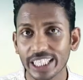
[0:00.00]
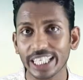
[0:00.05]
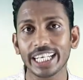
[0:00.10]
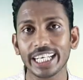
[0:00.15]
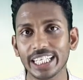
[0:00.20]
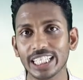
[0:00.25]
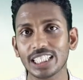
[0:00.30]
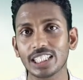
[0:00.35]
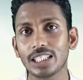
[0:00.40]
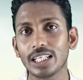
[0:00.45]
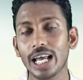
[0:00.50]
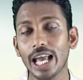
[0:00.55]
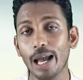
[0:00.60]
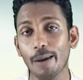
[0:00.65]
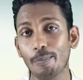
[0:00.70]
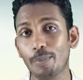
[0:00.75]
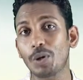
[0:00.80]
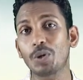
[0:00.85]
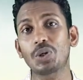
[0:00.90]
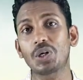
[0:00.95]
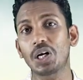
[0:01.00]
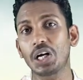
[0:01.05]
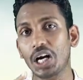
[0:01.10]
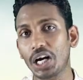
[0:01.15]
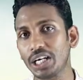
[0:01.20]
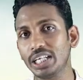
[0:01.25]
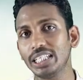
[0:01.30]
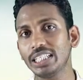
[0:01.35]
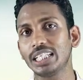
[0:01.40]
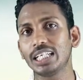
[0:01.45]
thing about
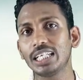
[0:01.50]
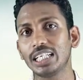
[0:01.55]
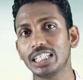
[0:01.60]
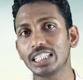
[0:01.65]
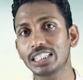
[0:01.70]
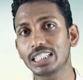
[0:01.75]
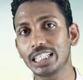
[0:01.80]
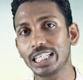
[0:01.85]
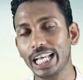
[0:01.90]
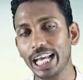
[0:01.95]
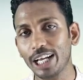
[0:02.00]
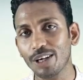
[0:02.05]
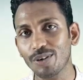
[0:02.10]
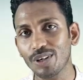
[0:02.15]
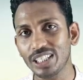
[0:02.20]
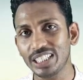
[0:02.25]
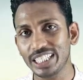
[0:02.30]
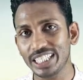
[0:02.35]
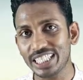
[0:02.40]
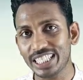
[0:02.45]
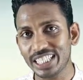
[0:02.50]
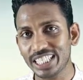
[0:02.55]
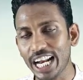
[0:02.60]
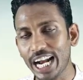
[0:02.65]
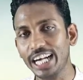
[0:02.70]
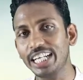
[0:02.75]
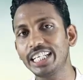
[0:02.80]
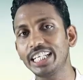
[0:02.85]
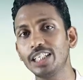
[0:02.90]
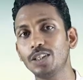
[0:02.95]
learning English language
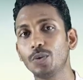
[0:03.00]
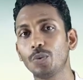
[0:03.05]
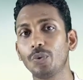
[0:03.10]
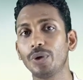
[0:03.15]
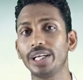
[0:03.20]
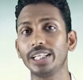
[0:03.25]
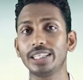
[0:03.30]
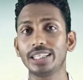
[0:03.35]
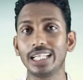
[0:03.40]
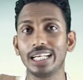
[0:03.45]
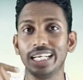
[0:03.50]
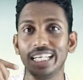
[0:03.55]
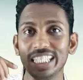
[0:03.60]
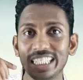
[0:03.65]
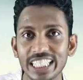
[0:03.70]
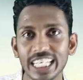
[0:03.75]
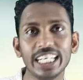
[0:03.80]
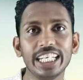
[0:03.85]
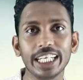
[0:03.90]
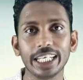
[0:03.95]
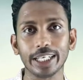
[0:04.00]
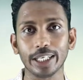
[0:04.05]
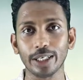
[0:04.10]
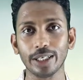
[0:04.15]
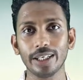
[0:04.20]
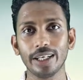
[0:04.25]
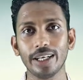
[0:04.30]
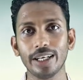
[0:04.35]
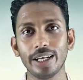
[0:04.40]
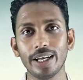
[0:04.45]
started with listening.
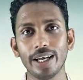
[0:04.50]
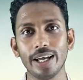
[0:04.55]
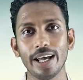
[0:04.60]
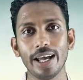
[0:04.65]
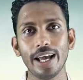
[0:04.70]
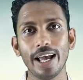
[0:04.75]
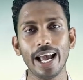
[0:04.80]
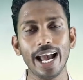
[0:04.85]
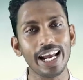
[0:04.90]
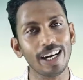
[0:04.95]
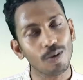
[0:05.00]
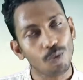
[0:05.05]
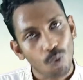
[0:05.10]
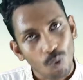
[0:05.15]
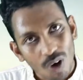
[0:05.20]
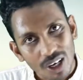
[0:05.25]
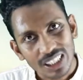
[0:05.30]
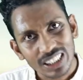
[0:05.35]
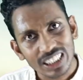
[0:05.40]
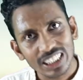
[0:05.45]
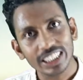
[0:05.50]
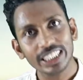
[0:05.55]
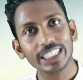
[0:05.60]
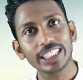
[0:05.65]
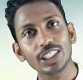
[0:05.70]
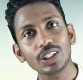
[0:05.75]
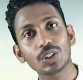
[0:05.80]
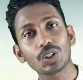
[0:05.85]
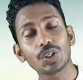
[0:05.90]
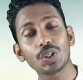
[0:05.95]
And once
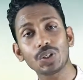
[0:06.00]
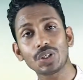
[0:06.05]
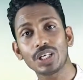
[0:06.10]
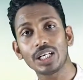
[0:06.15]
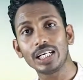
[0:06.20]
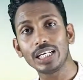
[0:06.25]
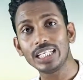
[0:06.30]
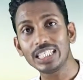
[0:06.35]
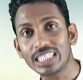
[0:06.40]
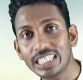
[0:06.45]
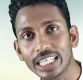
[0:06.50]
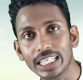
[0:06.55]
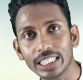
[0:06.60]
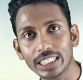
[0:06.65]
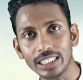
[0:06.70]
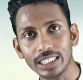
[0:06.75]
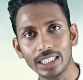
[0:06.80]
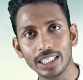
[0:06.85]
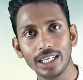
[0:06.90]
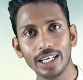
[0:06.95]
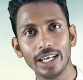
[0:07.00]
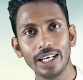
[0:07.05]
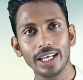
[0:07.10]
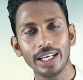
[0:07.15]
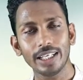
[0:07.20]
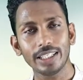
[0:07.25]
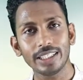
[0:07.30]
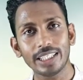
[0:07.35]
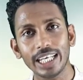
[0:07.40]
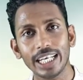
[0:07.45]
you could listen,
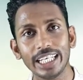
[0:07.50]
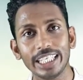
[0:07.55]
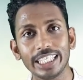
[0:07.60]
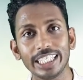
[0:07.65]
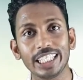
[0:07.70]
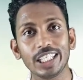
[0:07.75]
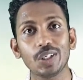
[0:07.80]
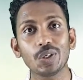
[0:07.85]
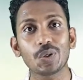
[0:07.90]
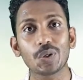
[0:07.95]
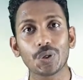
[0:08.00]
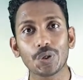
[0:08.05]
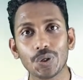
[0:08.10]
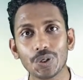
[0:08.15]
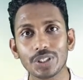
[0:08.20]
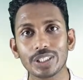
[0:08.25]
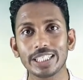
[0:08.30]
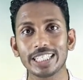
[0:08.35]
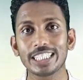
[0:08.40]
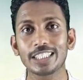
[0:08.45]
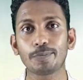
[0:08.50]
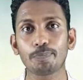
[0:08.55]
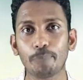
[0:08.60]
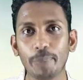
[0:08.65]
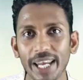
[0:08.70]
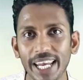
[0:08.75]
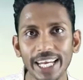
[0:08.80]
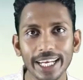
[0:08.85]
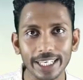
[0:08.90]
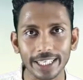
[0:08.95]
then you could
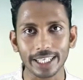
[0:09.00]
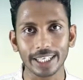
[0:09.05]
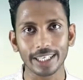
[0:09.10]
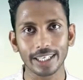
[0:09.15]
speak.